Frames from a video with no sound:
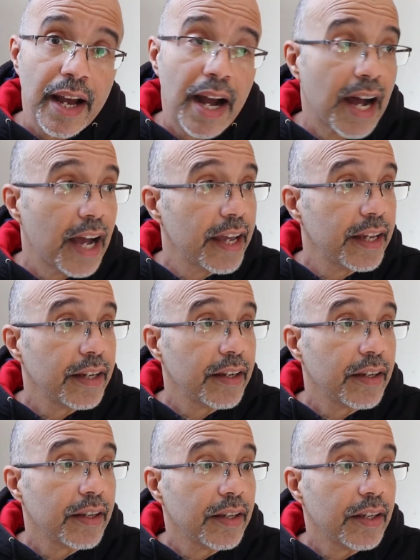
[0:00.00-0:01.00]
I
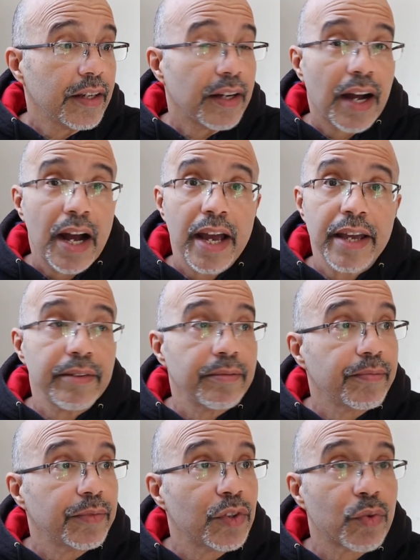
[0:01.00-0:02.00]

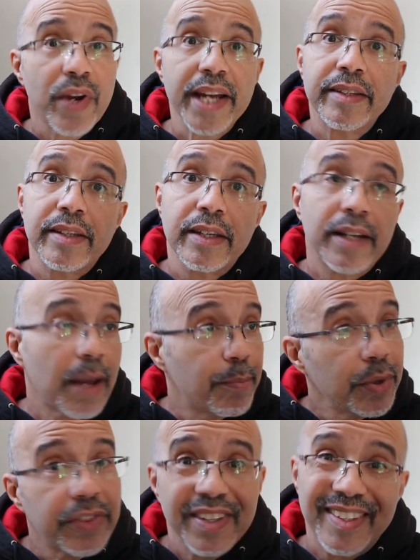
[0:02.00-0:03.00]

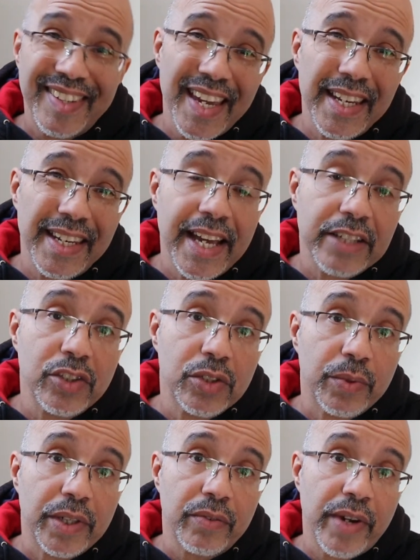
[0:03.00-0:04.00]
put the date next
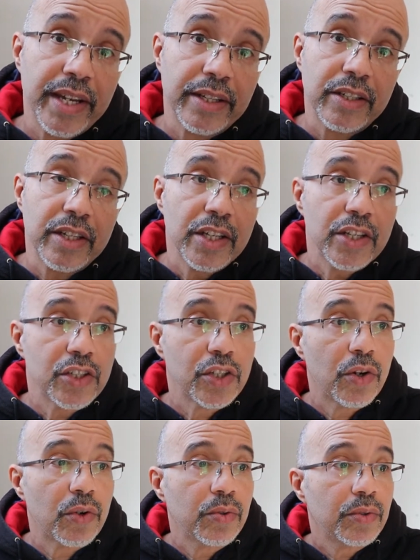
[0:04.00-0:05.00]
to it, right?
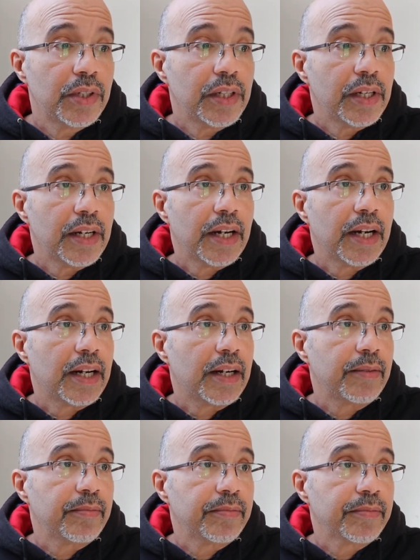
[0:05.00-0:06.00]
So
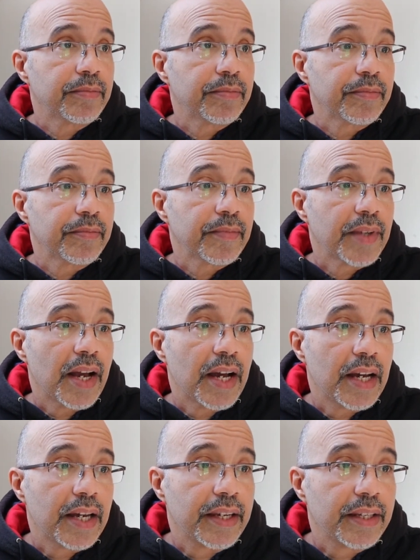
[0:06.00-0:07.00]
on,
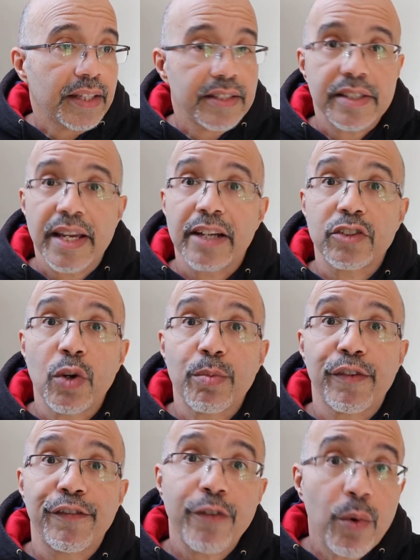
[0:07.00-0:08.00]
let's say,
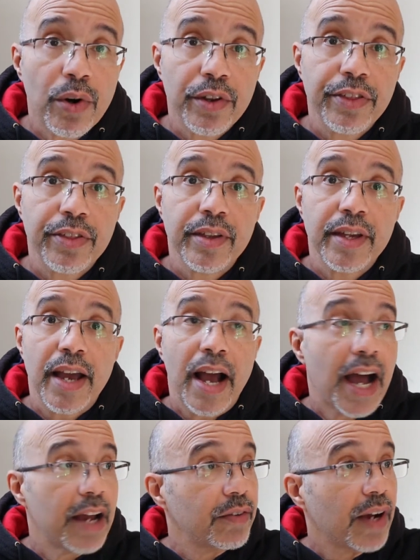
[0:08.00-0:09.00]
October 4th,
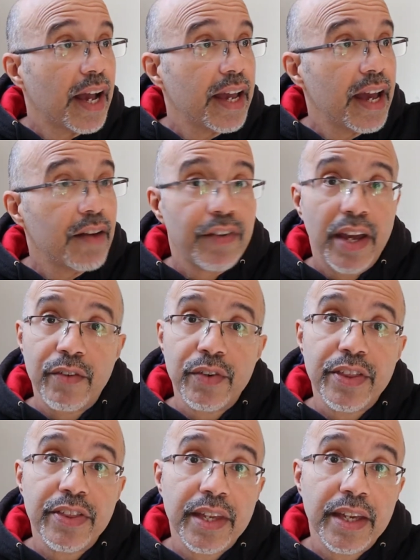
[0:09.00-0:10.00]
I have
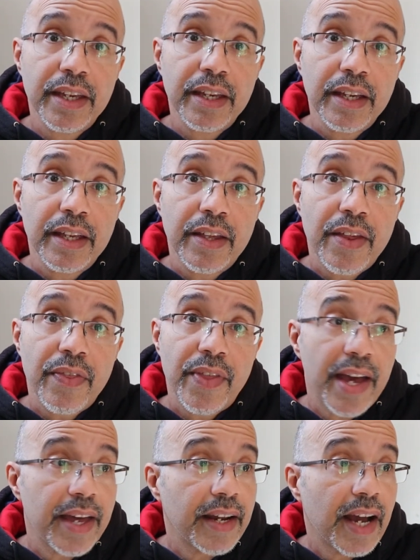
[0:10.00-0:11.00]
everything
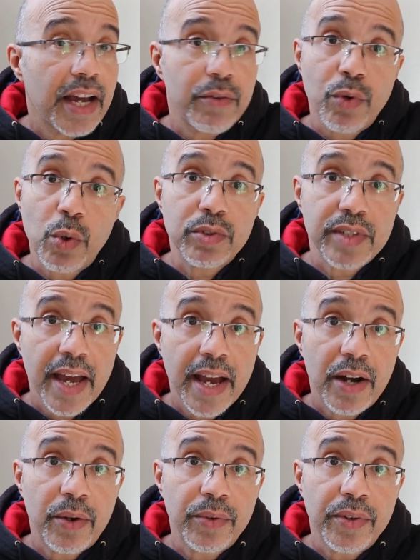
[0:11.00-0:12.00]
that I wrote
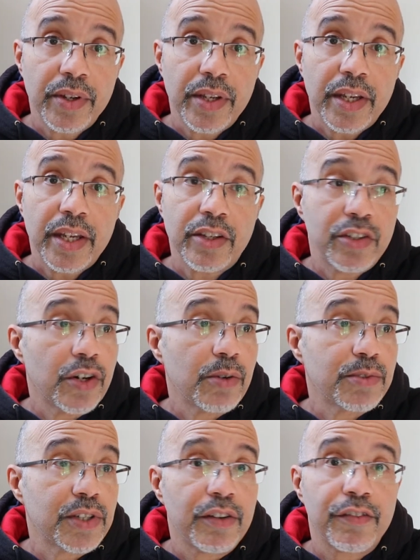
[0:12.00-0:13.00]
down in
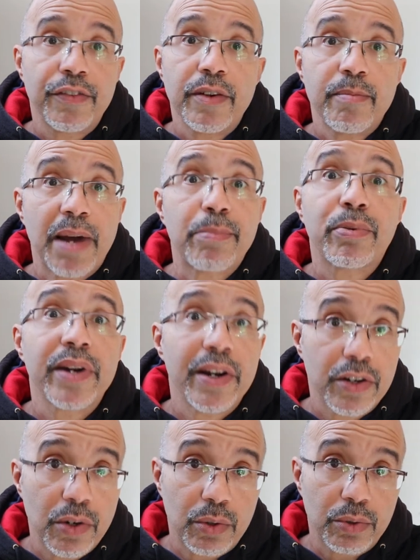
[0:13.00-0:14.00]
terms of my prayer
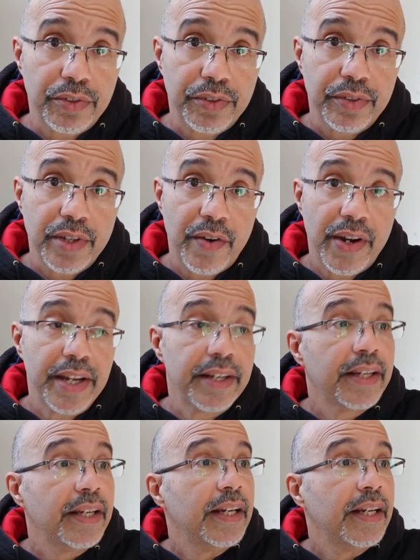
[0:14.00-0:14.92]
goals, all right?